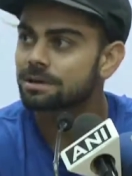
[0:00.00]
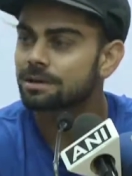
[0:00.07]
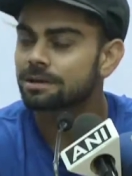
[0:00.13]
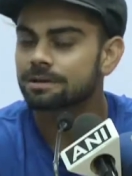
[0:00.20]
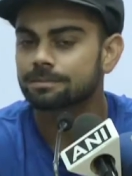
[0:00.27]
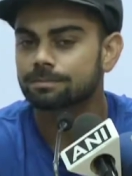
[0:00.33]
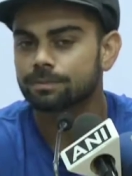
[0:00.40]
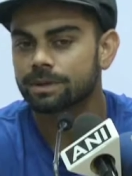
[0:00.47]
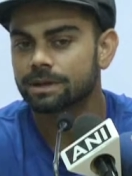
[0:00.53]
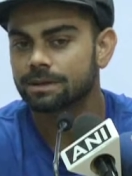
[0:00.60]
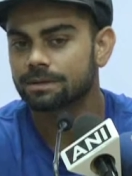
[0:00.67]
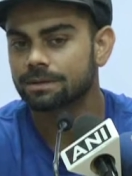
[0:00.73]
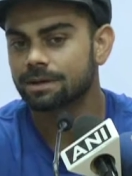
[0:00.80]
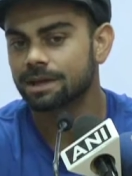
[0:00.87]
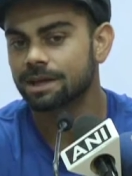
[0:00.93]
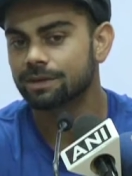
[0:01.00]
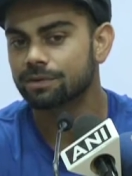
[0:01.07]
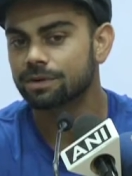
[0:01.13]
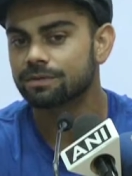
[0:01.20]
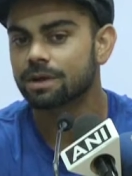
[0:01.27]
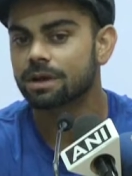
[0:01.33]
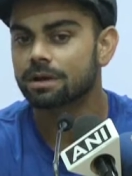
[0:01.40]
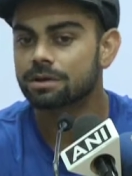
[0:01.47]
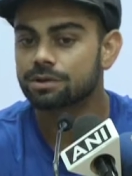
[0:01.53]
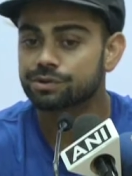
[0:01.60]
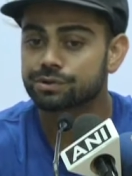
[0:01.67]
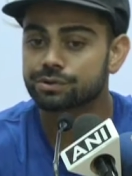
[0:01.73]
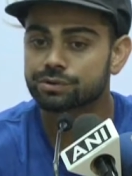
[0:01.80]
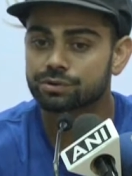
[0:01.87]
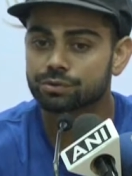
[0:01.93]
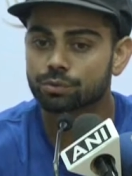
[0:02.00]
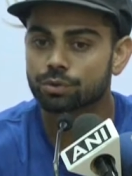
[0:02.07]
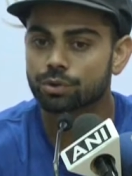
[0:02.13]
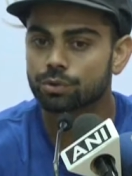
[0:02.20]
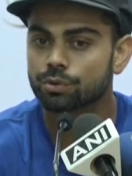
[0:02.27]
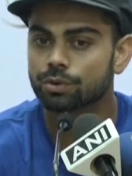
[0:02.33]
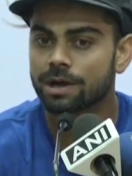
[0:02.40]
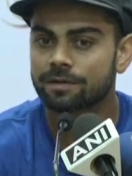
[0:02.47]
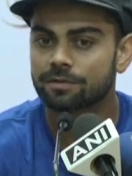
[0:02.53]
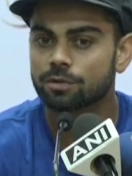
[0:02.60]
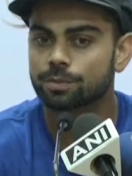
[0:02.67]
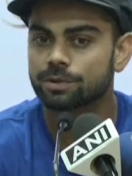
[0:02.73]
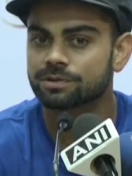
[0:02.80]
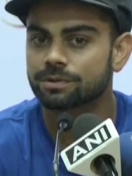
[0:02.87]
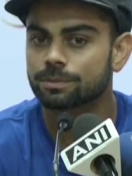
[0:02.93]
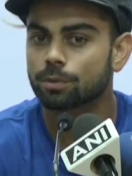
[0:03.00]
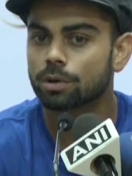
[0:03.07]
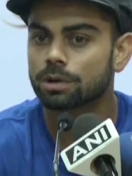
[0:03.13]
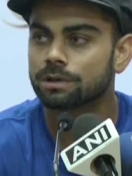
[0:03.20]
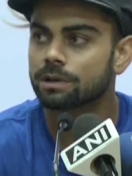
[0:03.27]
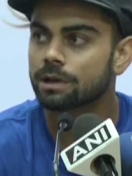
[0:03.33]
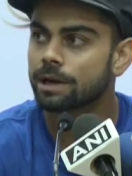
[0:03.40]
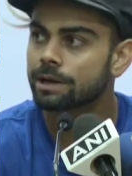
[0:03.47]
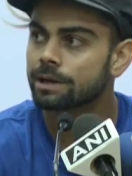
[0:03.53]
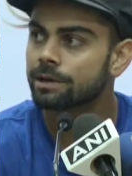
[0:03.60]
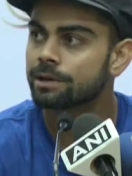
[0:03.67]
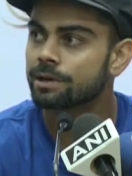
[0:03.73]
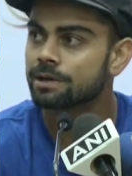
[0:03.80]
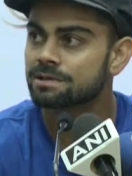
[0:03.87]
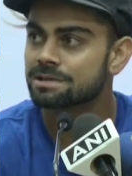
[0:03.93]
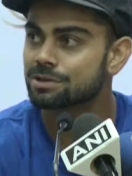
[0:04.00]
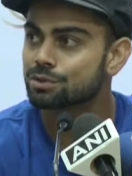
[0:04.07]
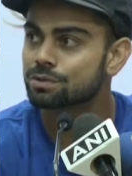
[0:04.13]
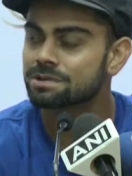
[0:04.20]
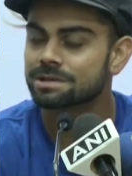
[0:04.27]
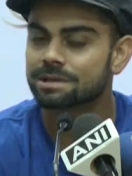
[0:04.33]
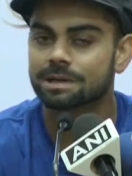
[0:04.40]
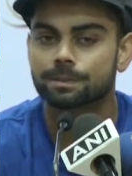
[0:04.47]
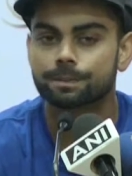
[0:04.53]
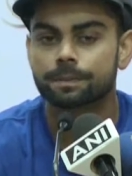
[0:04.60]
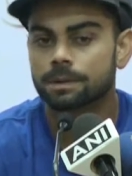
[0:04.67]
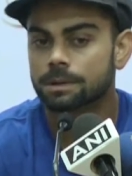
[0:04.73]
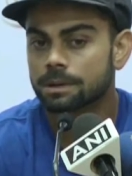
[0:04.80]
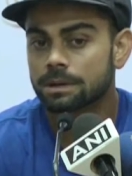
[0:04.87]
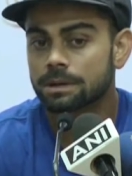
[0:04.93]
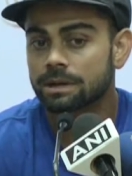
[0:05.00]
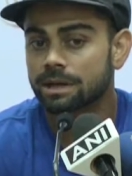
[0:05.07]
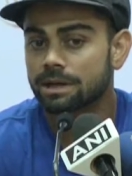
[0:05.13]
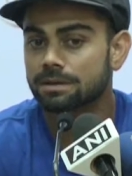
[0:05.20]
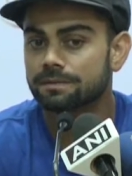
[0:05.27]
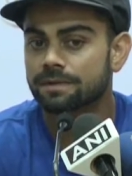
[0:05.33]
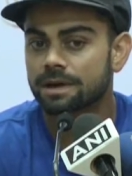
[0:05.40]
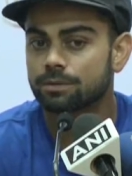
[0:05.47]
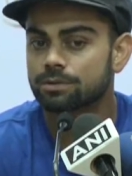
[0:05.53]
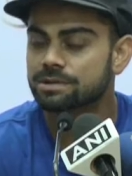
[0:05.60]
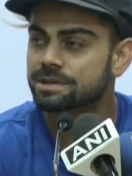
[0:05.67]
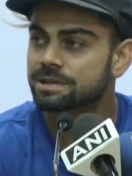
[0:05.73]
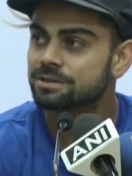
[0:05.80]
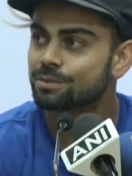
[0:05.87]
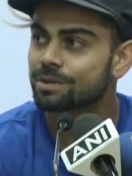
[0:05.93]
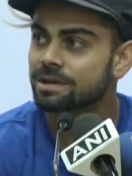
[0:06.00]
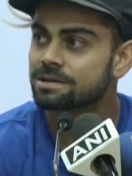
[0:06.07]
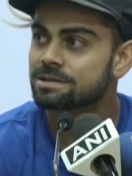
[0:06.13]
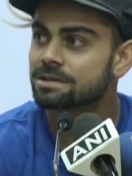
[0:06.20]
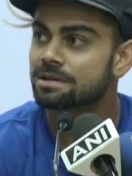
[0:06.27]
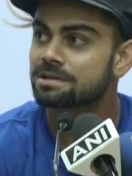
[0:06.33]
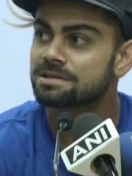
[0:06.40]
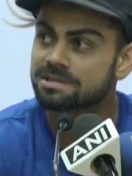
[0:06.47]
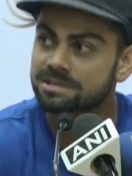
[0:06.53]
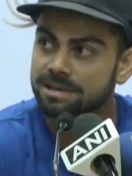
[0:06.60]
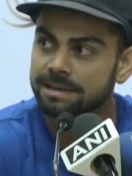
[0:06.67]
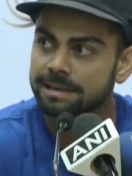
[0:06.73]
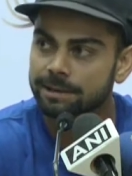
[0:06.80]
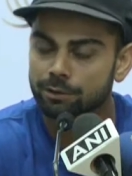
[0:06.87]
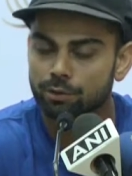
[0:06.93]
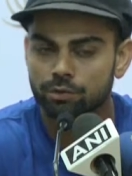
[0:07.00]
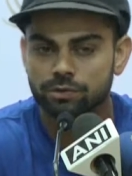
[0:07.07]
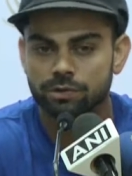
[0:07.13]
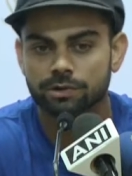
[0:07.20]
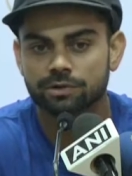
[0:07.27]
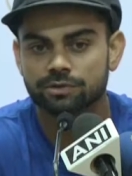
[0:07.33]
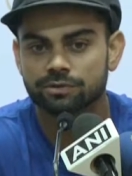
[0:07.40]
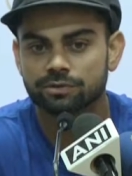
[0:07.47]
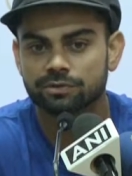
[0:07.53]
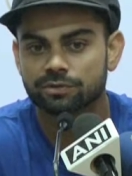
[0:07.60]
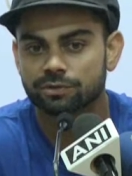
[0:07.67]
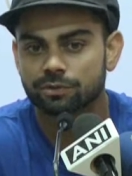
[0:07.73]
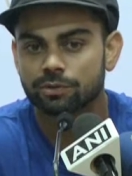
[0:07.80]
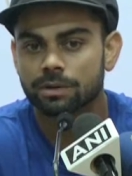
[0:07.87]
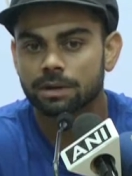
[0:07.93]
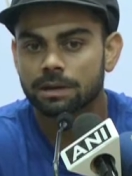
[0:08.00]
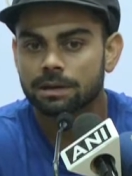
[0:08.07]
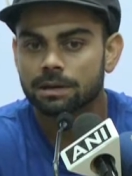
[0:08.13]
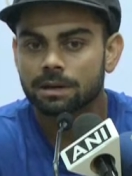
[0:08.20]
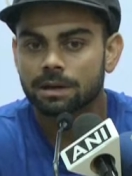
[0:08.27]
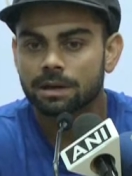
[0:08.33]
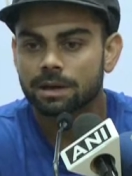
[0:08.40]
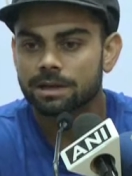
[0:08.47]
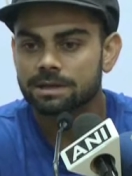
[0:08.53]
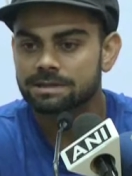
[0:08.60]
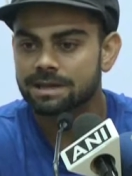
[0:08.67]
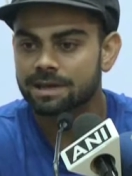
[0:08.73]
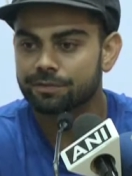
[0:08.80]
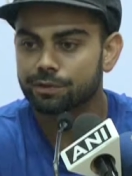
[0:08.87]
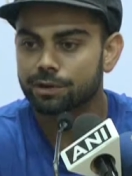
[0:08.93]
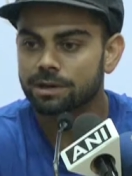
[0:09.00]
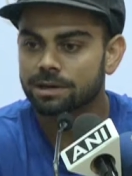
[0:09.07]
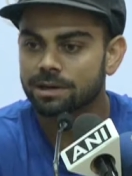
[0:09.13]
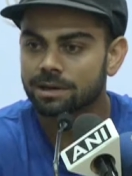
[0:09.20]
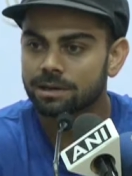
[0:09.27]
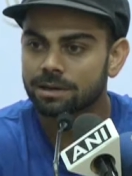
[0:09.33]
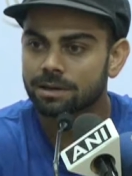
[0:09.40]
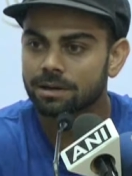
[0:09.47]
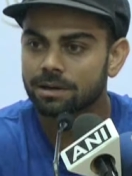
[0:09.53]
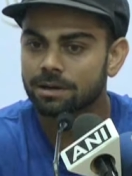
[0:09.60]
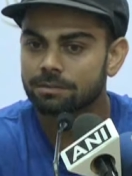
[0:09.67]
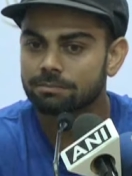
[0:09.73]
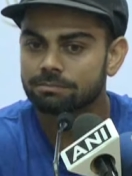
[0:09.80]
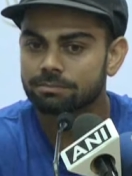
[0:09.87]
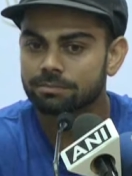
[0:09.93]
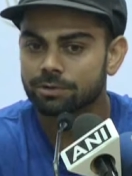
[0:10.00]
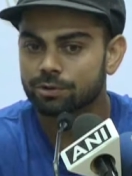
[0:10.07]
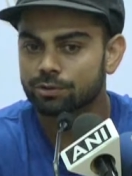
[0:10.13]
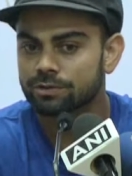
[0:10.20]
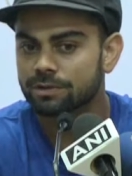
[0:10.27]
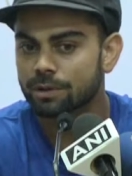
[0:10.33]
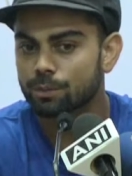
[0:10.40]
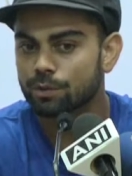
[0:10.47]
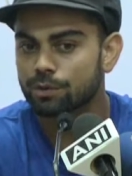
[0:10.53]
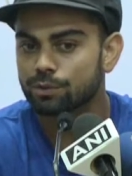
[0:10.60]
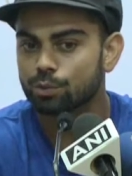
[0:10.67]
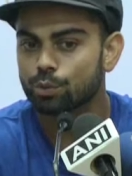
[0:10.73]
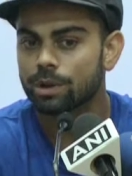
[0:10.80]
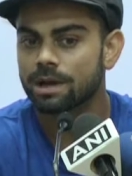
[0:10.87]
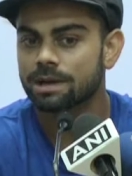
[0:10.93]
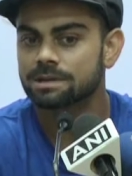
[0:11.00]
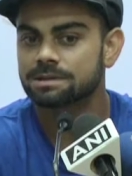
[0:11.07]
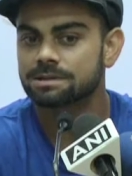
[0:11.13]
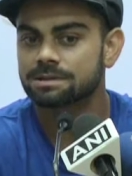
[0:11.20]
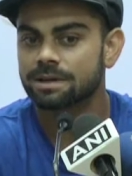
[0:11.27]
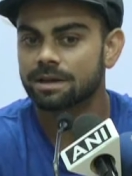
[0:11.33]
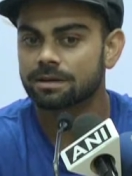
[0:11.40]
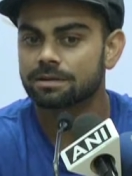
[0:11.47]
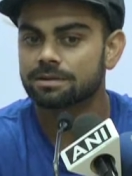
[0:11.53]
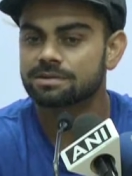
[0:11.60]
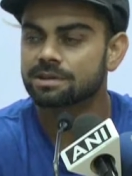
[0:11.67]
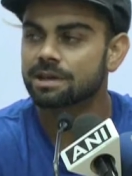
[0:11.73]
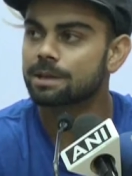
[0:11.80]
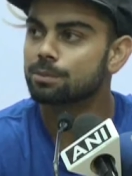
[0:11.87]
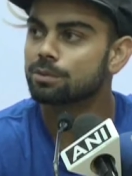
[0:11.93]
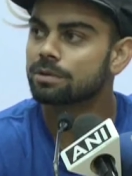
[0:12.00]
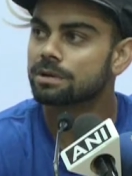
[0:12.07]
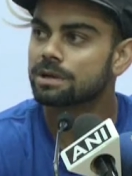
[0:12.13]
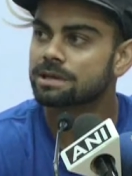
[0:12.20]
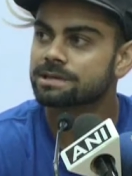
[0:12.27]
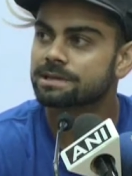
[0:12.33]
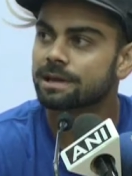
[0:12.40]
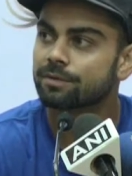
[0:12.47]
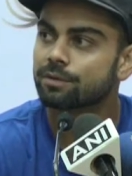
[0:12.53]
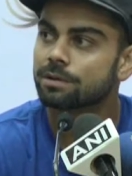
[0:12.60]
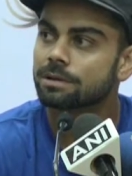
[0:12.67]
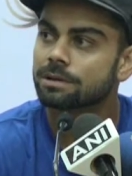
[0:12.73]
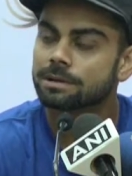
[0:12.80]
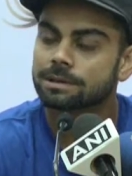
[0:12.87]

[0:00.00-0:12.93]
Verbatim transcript: Um, Even if the conditions suit you, you have to pitch the ball in the right areas, and you see him taking five or six wickets consistently in those conditions. So he's definitely, uh, you know, someone who has taken his game to the next level.